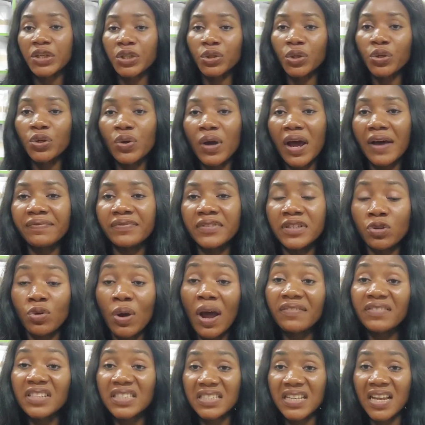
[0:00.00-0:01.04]
you know, you
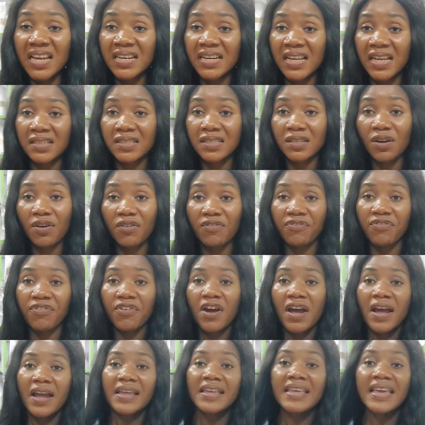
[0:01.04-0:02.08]
have the tendency of
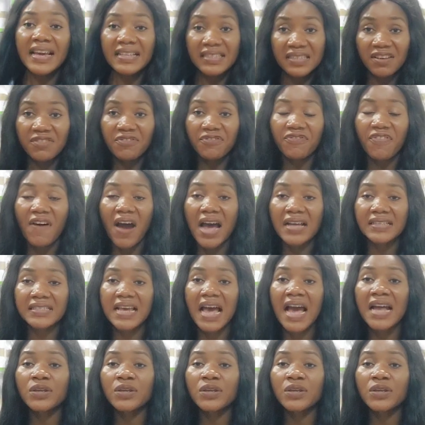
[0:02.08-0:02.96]
getting fat,